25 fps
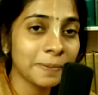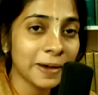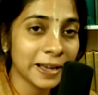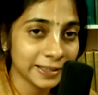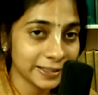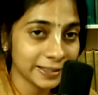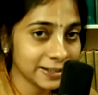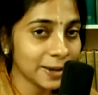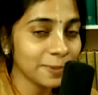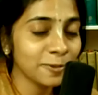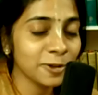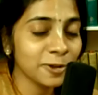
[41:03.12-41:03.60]

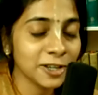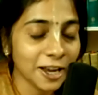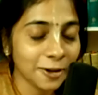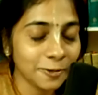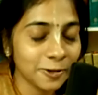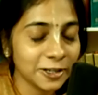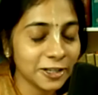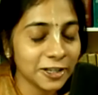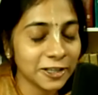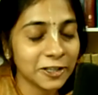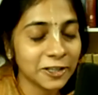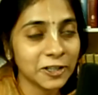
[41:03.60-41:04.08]
pastime, which I
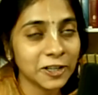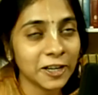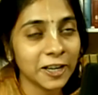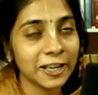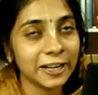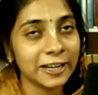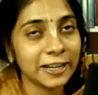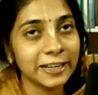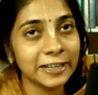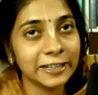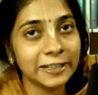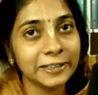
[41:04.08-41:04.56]
will just share
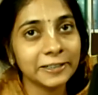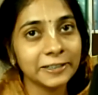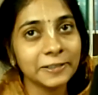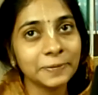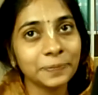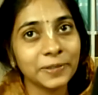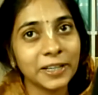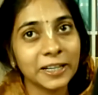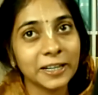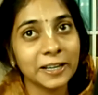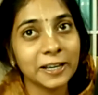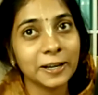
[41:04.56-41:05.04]
later.
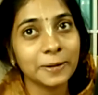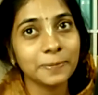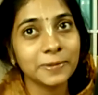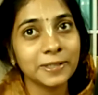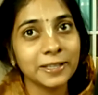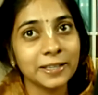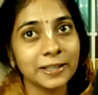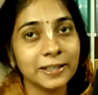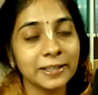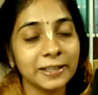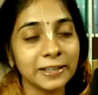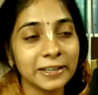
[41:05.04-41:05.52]
It
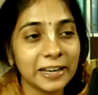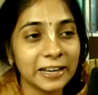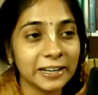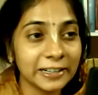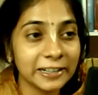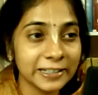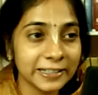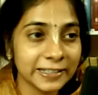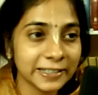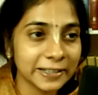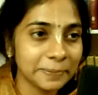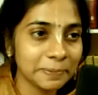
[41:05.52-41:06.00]
comes in the
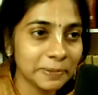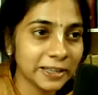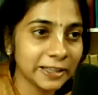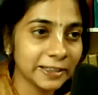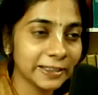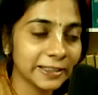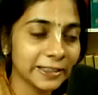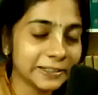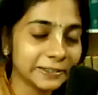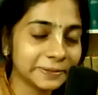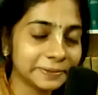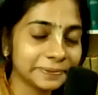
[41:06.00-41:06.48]
Garga
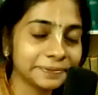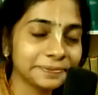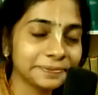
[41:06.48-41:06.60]
Samhita.